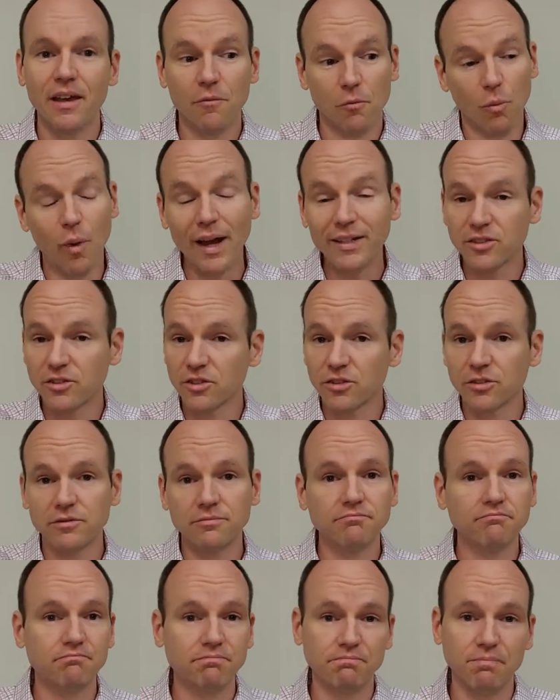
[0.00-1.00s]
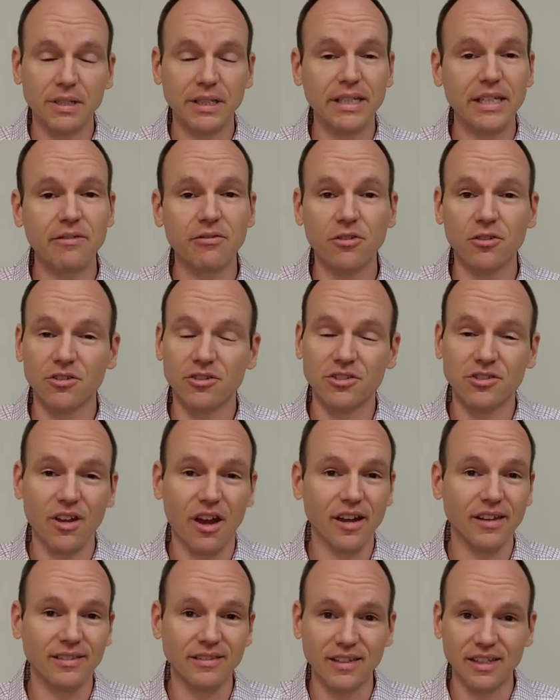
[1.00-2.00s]
Western believers
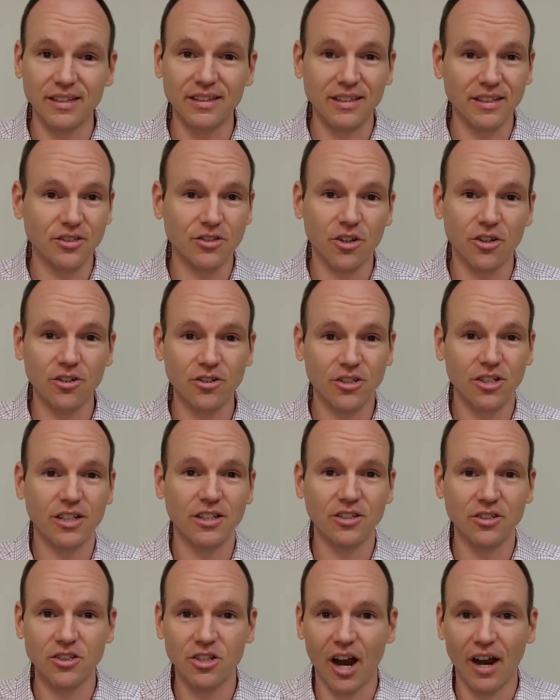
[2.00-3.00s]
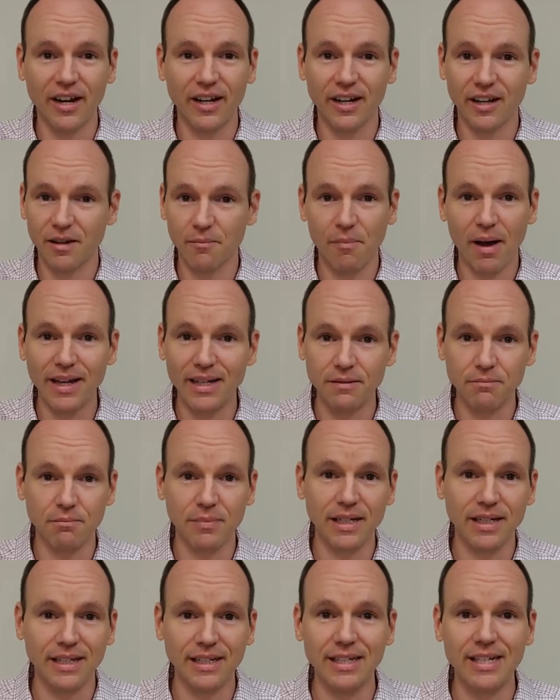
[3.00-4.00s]
thought that the church in China might
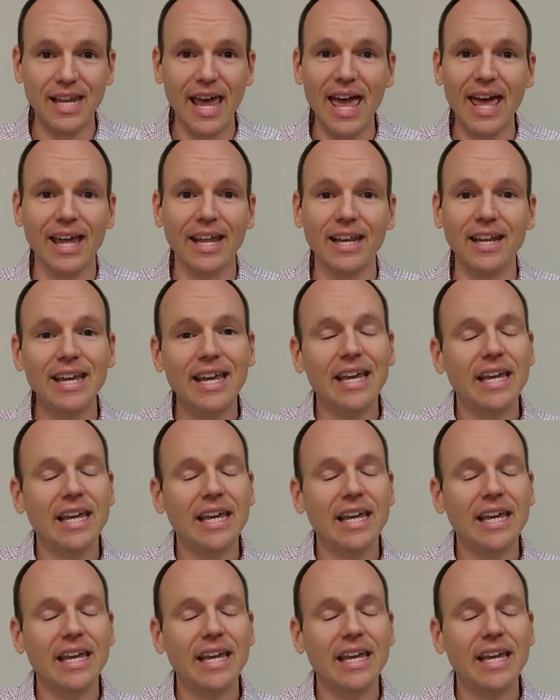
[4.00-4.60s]
be dead.